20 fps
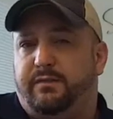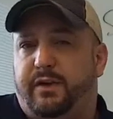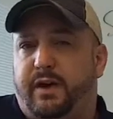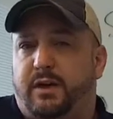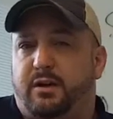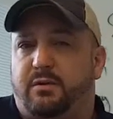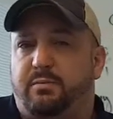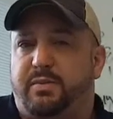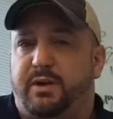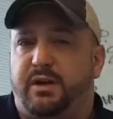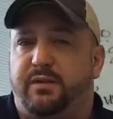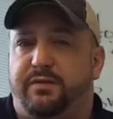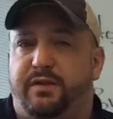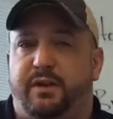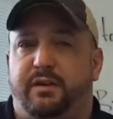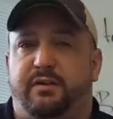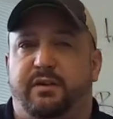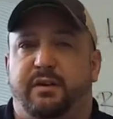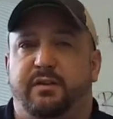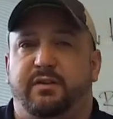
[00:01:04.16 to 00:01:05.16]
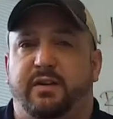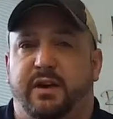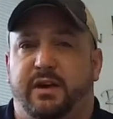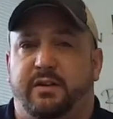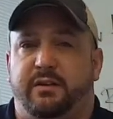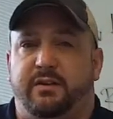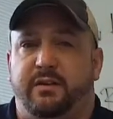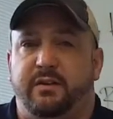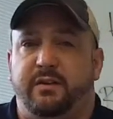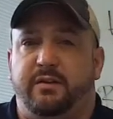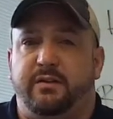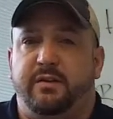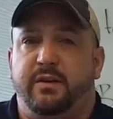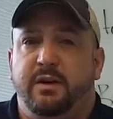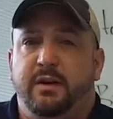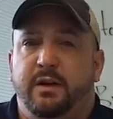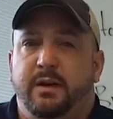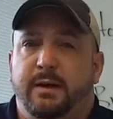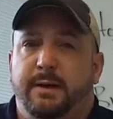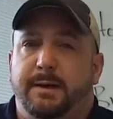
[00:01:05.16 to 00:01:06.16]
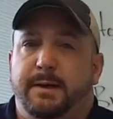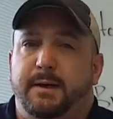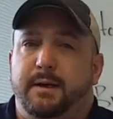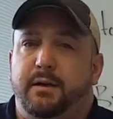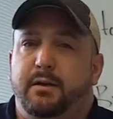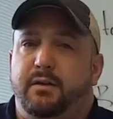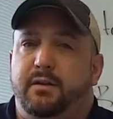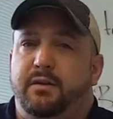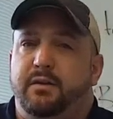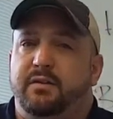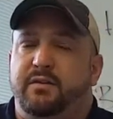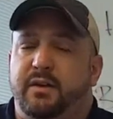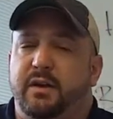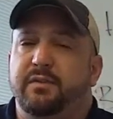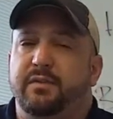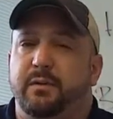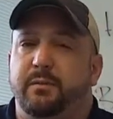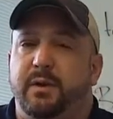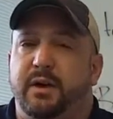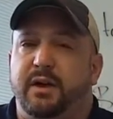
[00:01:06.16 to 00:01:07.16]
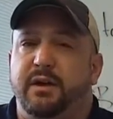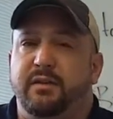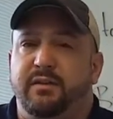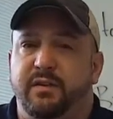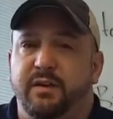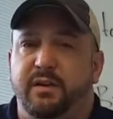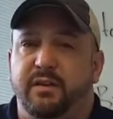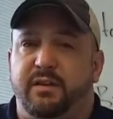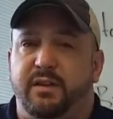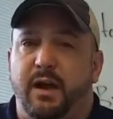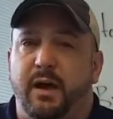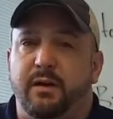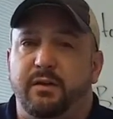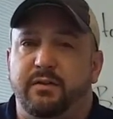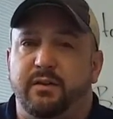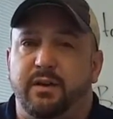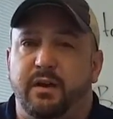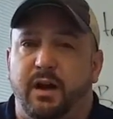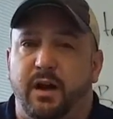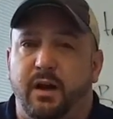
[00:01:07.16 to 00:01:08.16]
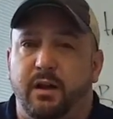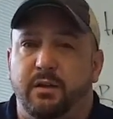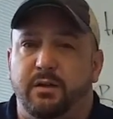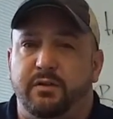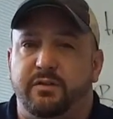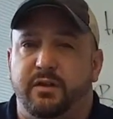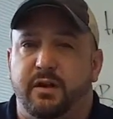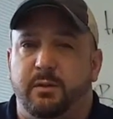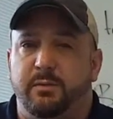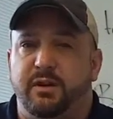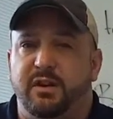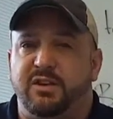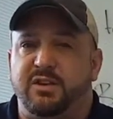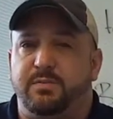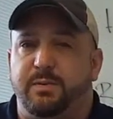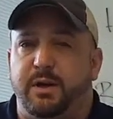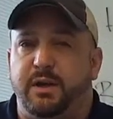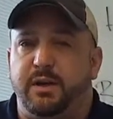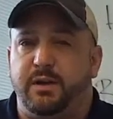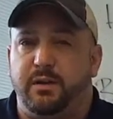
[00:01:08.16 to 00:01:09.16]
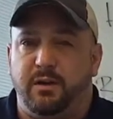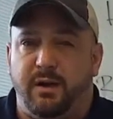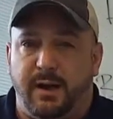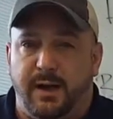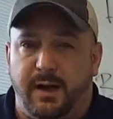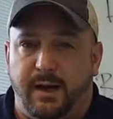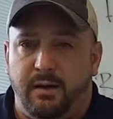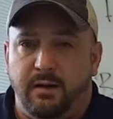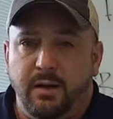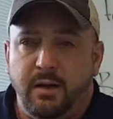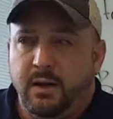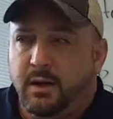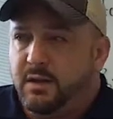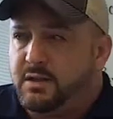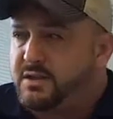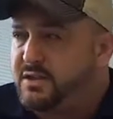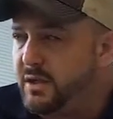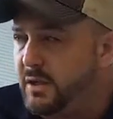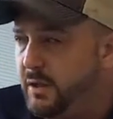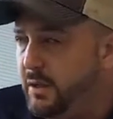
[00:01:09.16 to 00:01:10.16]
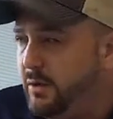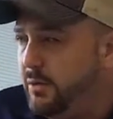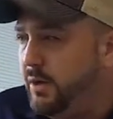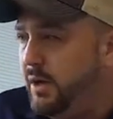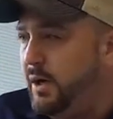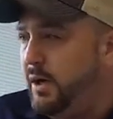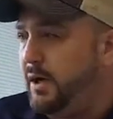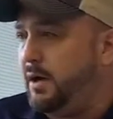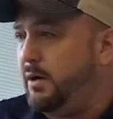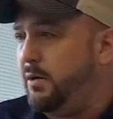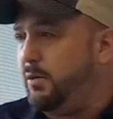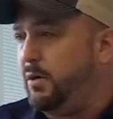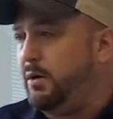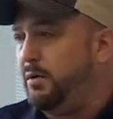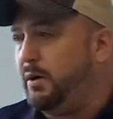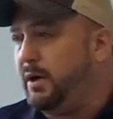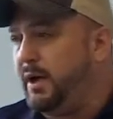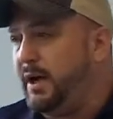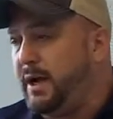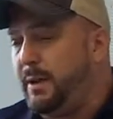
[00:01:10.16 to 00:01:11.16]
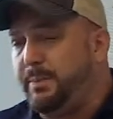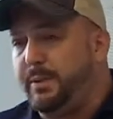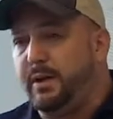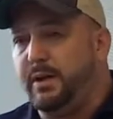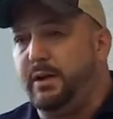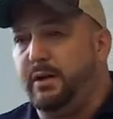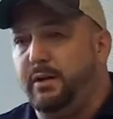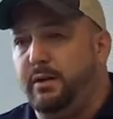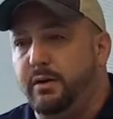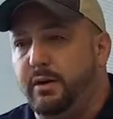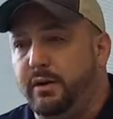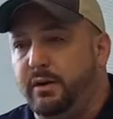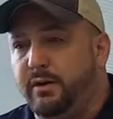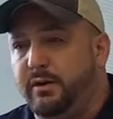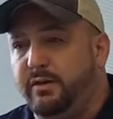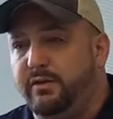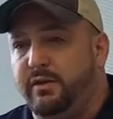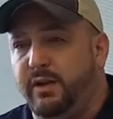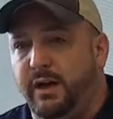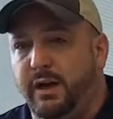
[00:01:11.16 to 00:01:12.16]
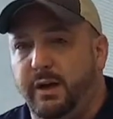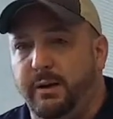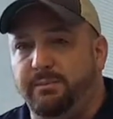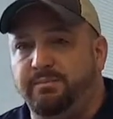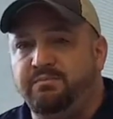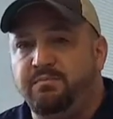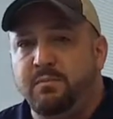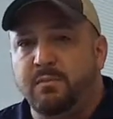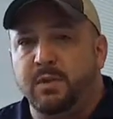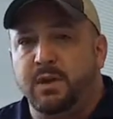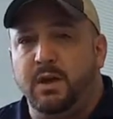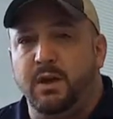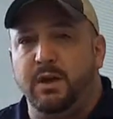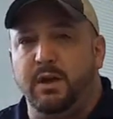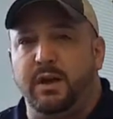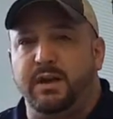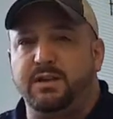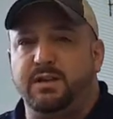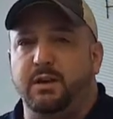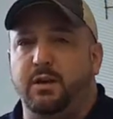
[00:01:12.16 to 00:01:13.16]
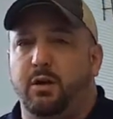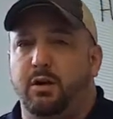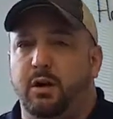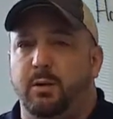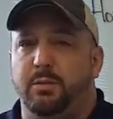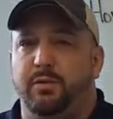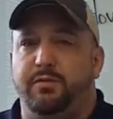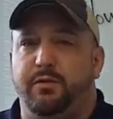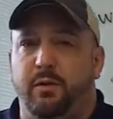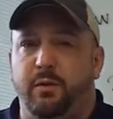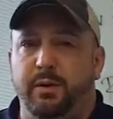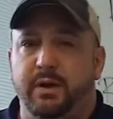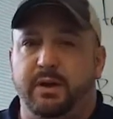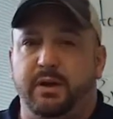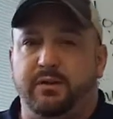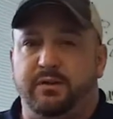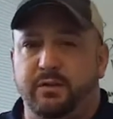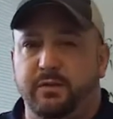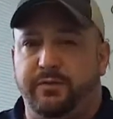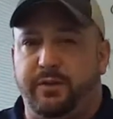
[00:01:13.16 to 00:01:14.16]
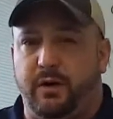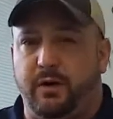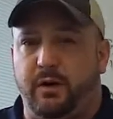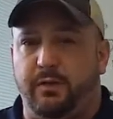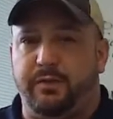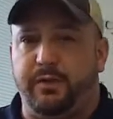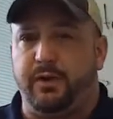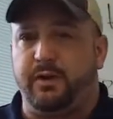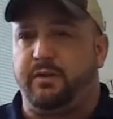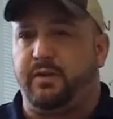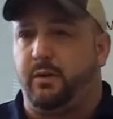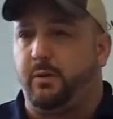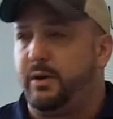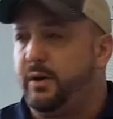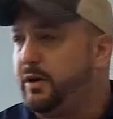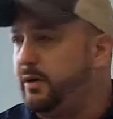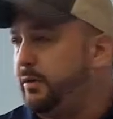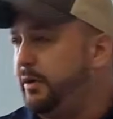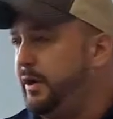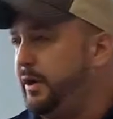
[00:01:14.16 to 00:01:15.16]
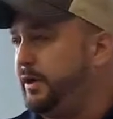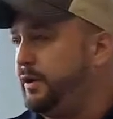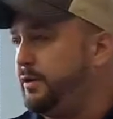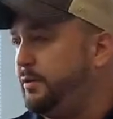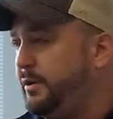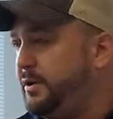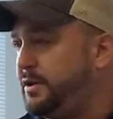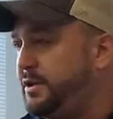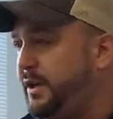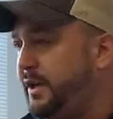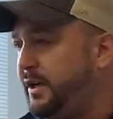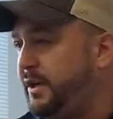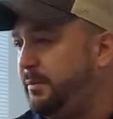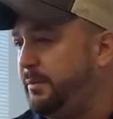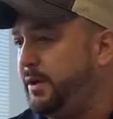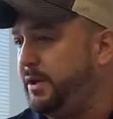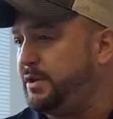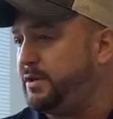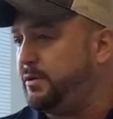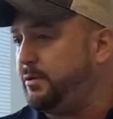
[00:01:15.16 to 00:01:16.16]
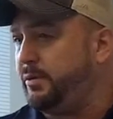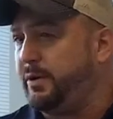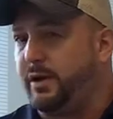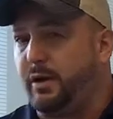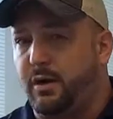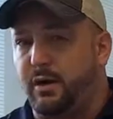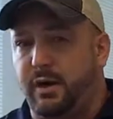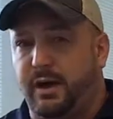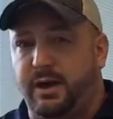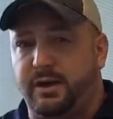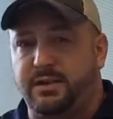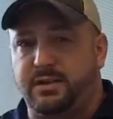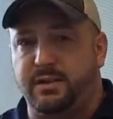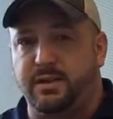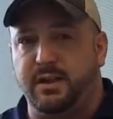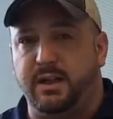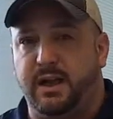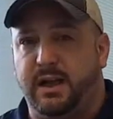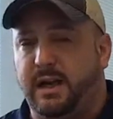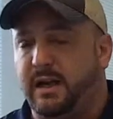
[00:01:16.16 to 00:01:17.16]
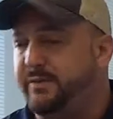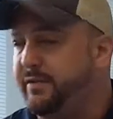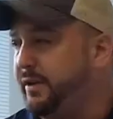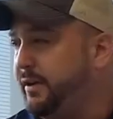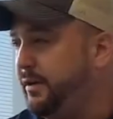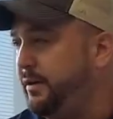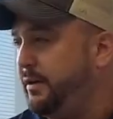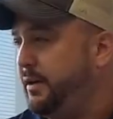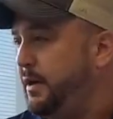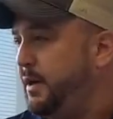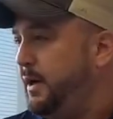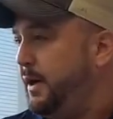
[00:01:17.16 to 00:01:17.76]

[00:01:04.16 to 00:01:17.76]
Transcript: veteran benefits in Texas, it saved them $18,000, and I'm going to explain to you how. So what happened here is, actually, hold on, before we get too far off into this, I want to go ahead and do a check and make sure we are actually live here.